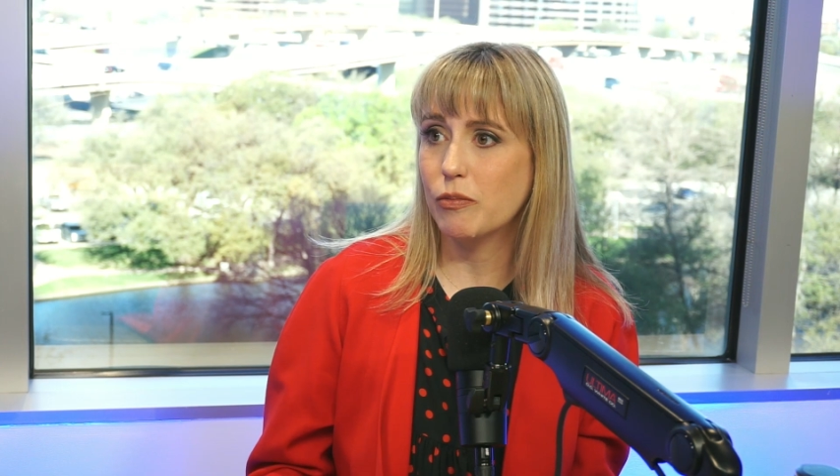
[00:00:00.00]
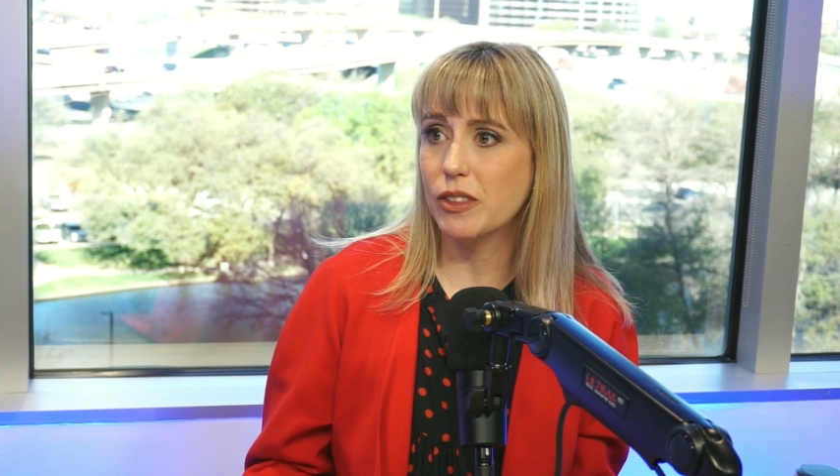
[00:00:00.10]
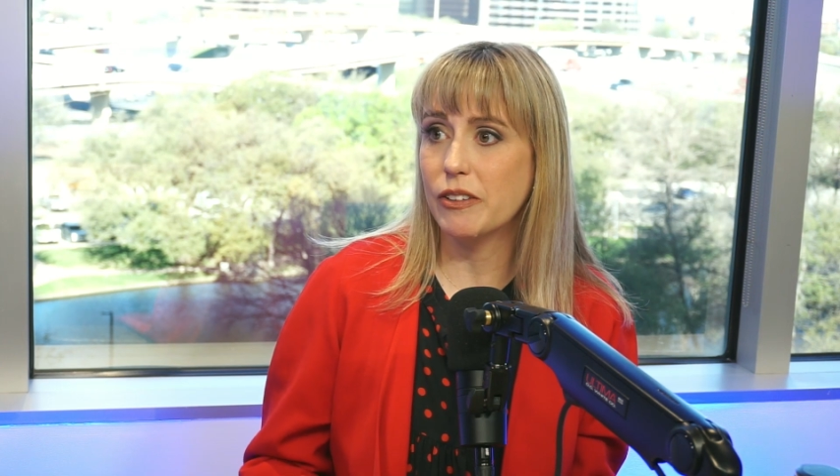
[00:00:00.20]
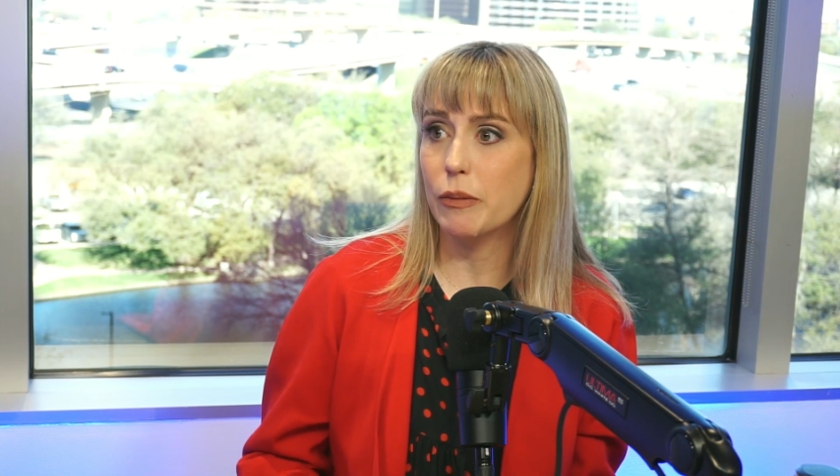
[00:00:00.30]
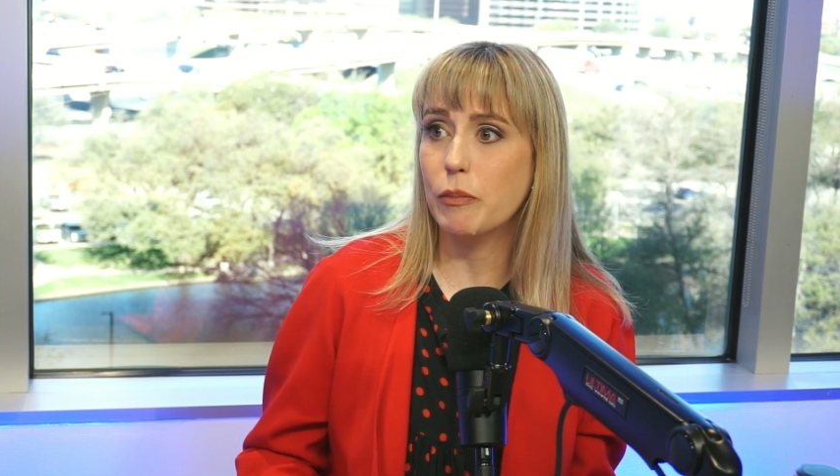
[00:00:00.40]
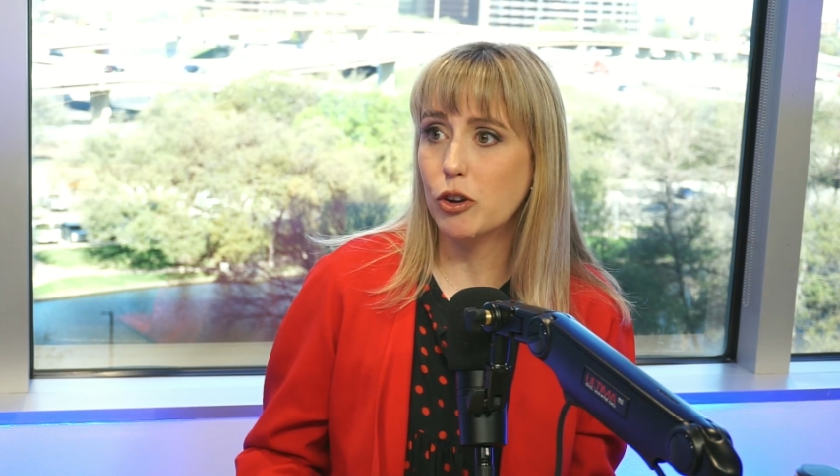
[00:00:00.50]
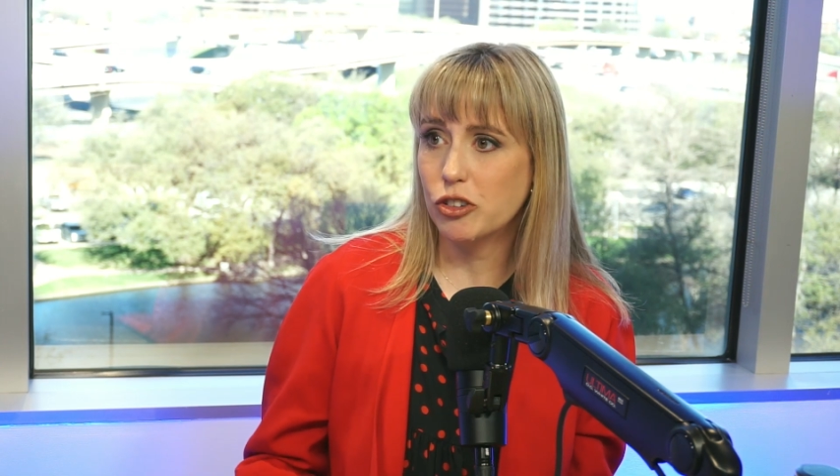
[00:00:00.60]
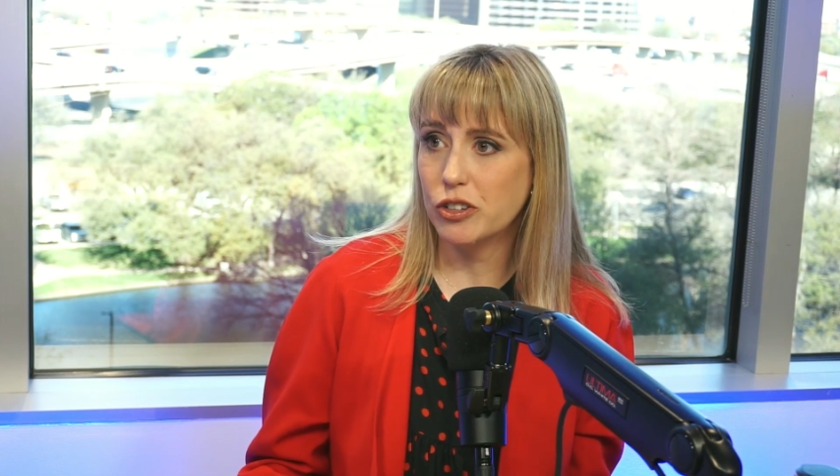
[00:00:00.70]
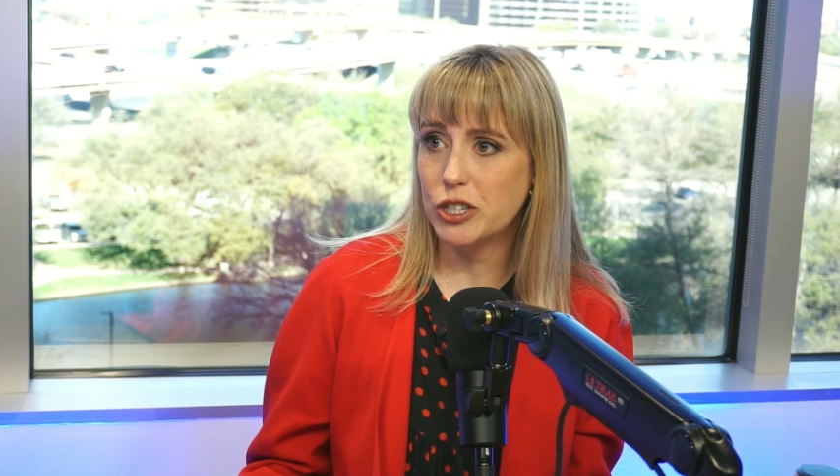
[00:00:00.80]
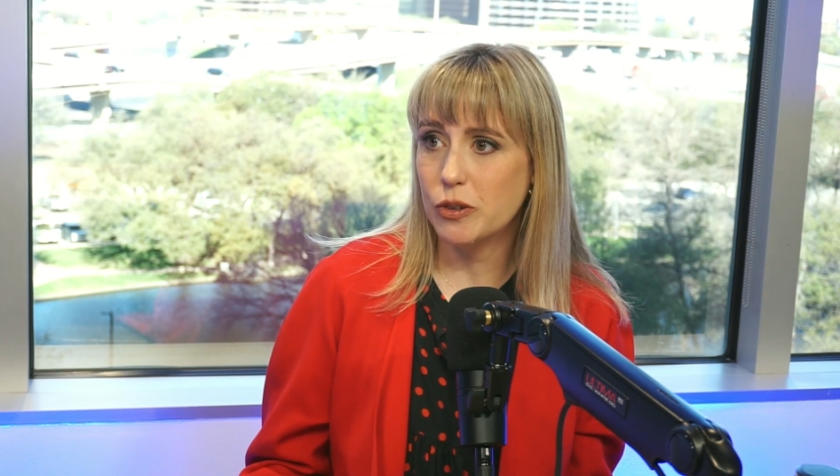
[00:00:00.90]
the
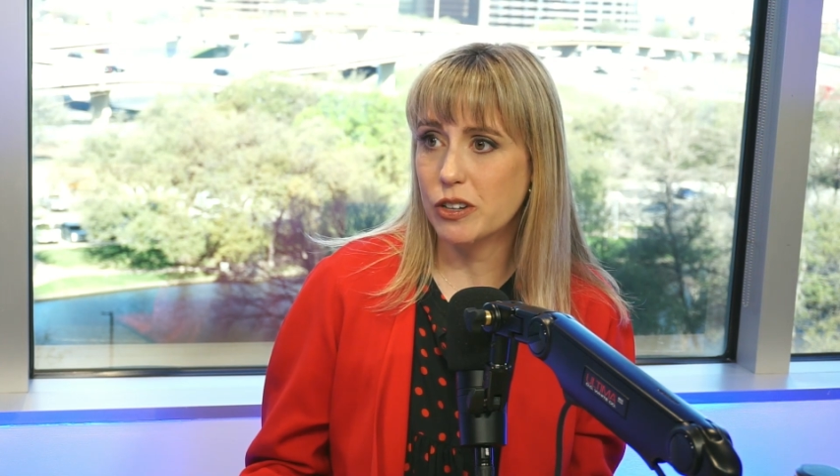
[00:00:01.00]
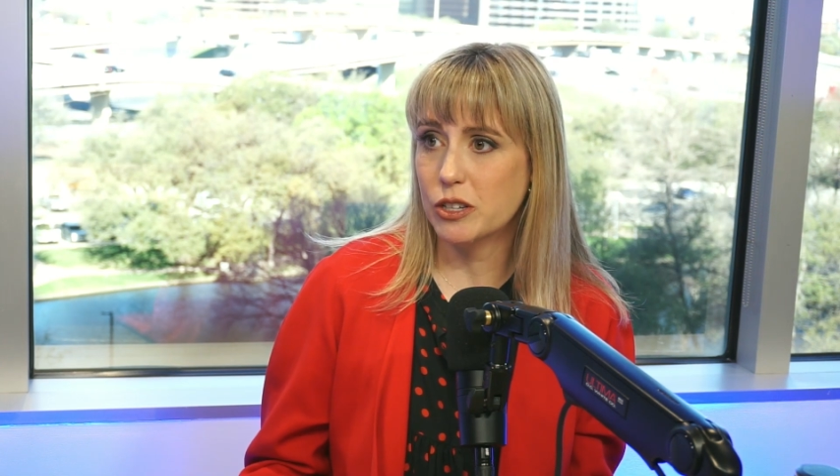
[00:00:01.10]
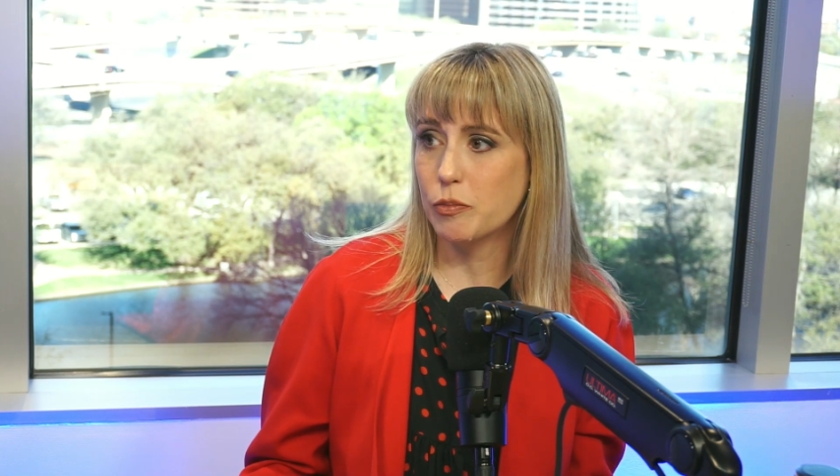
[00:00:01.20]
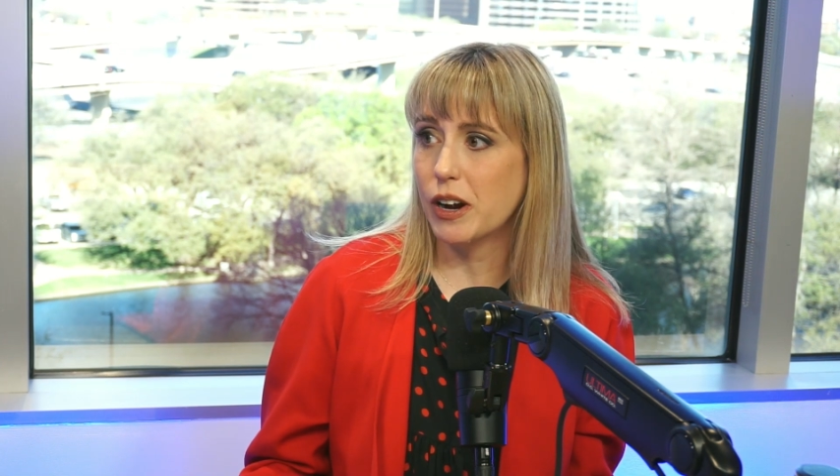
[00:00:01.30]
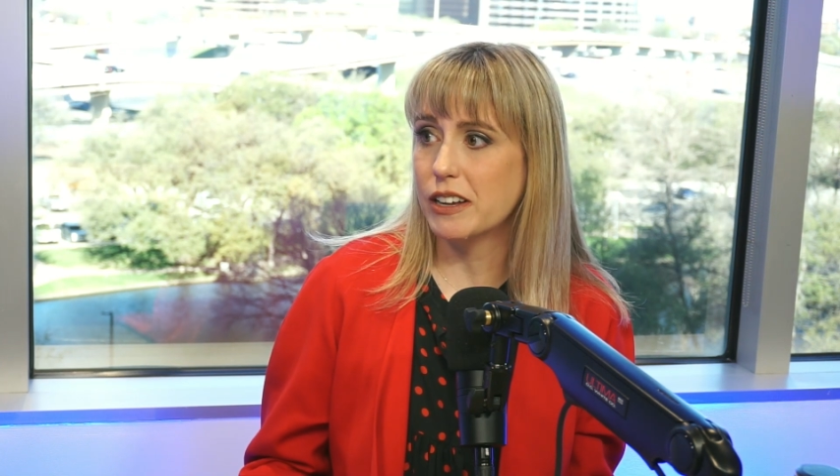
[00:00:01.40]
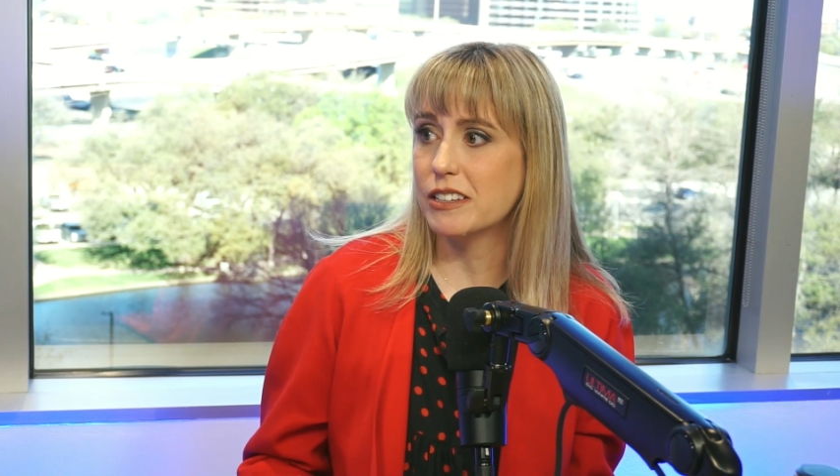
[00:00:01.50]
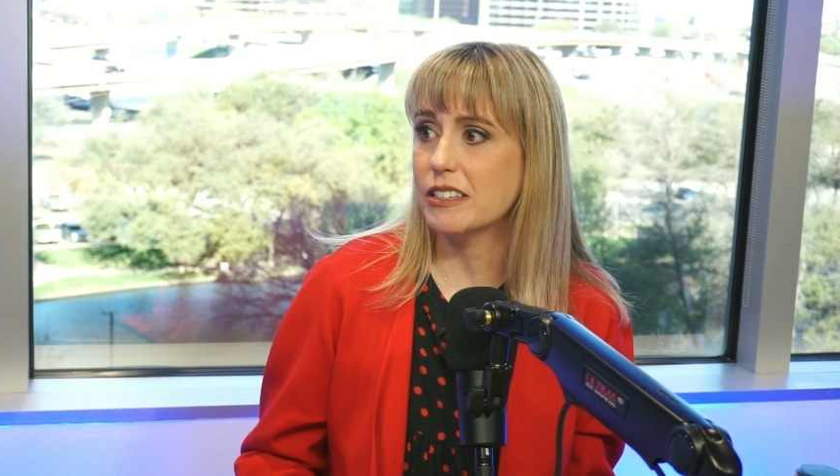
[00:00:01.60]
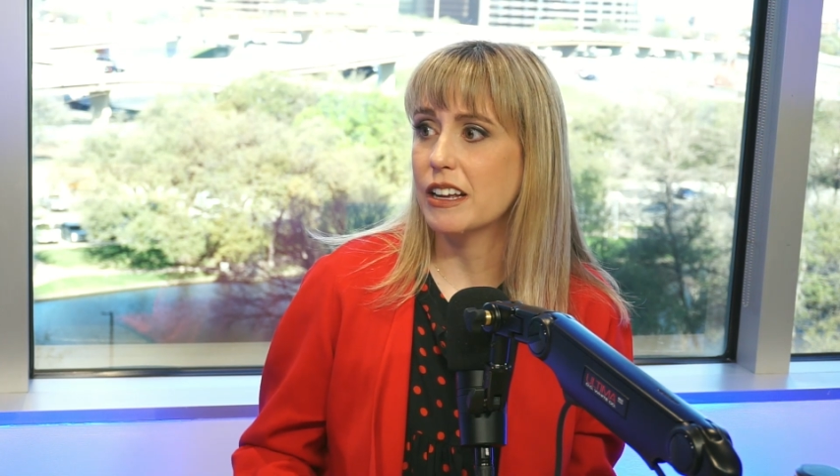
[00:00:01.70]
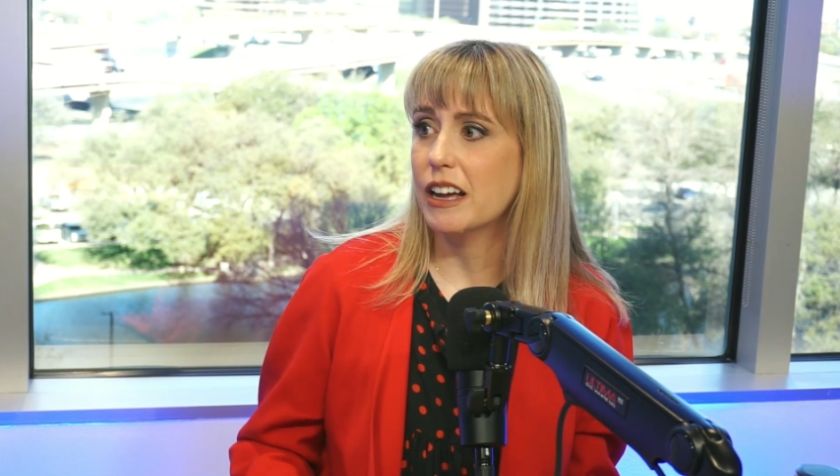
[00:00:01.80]
emotions you express,